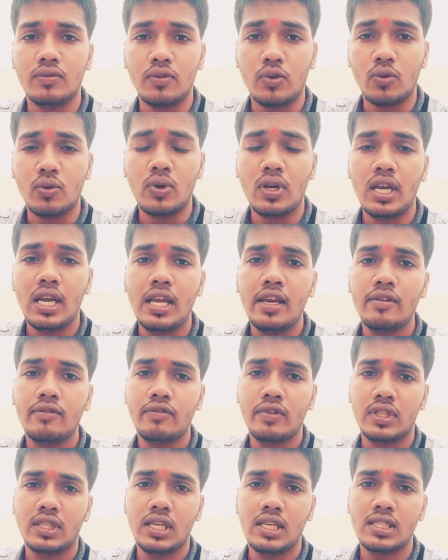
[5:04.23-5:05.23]
Only
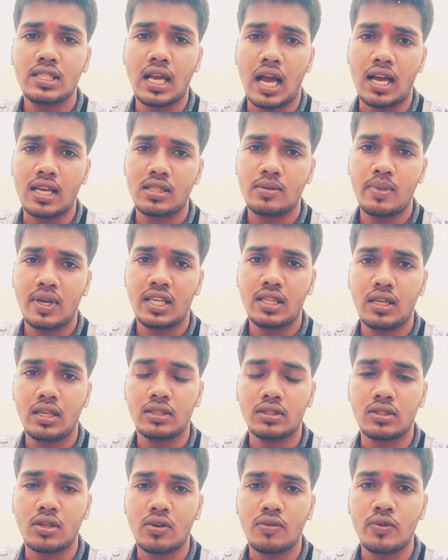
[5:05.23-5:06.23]
if it is asked by the
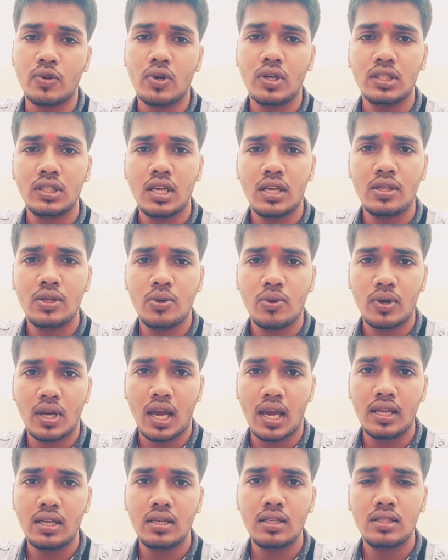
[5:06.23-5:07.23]
interviewer, then you
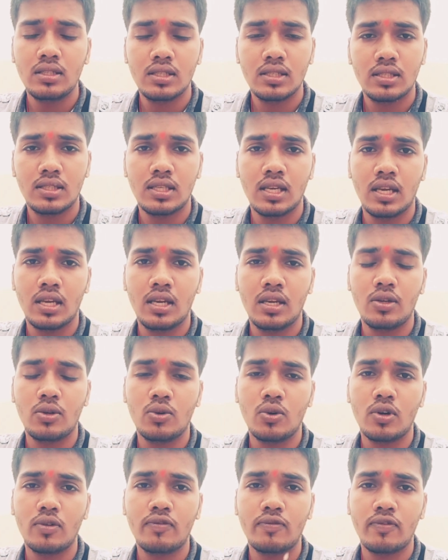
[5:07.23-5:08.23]
can say
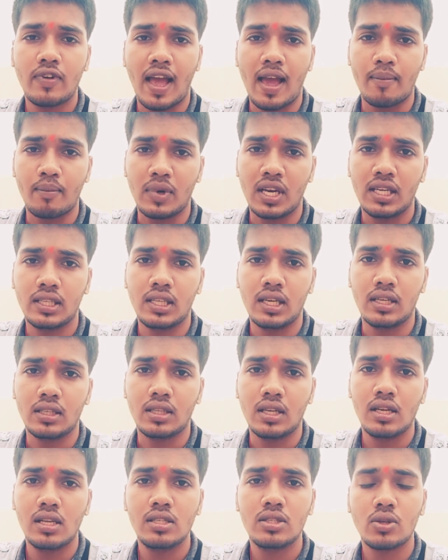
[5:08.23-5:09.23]
your family
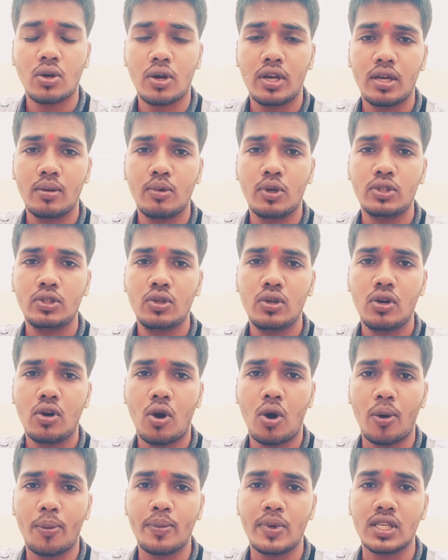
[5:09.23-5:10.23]
details or about your
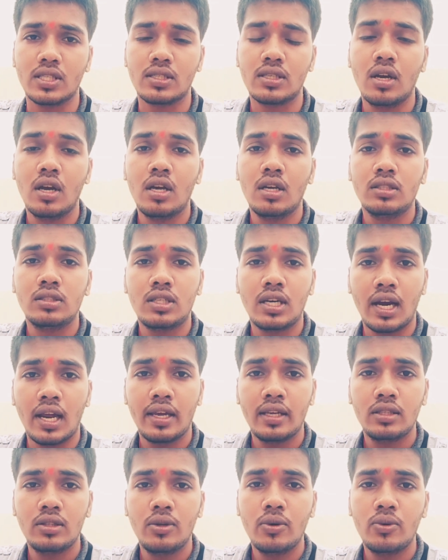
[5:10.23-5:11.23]
hobbies.
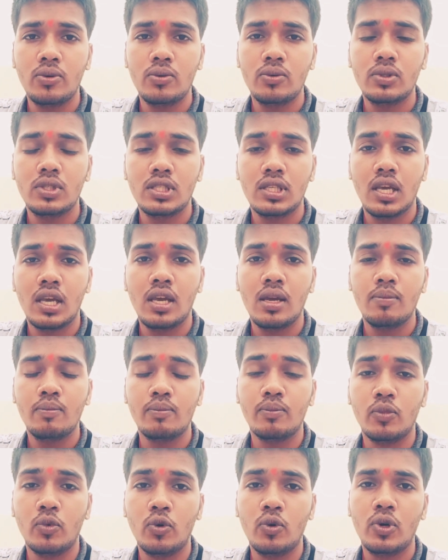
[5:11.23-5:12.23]
Try to say
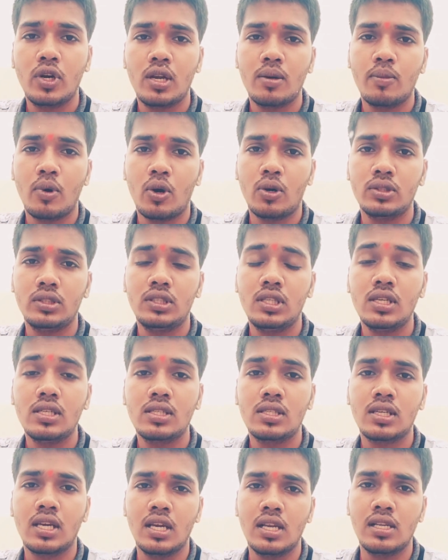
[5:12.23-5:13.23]
more about the
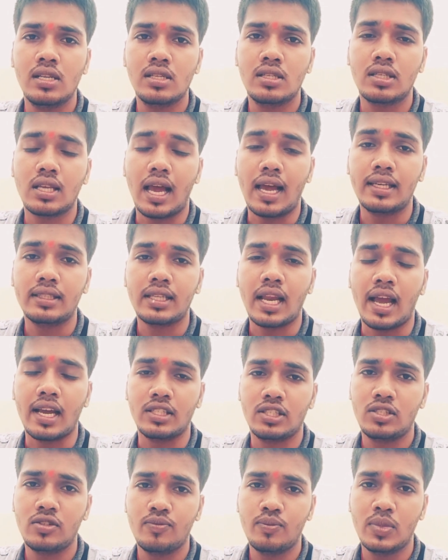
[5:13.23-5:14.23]
skills and
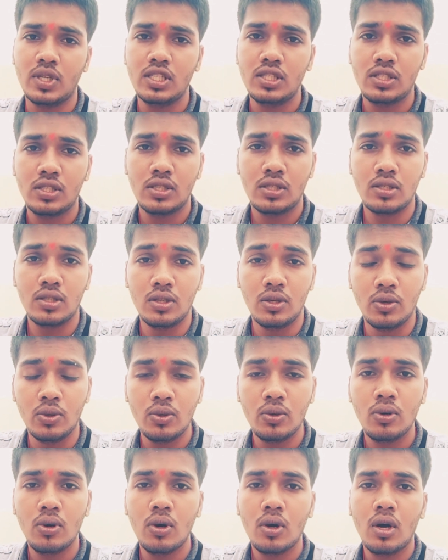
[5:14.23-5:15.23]
achievements
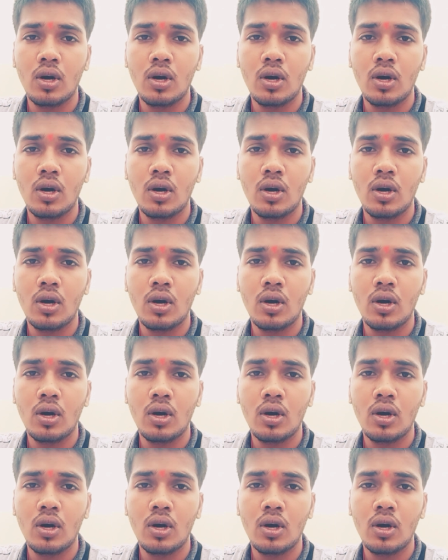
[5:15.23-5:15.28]
you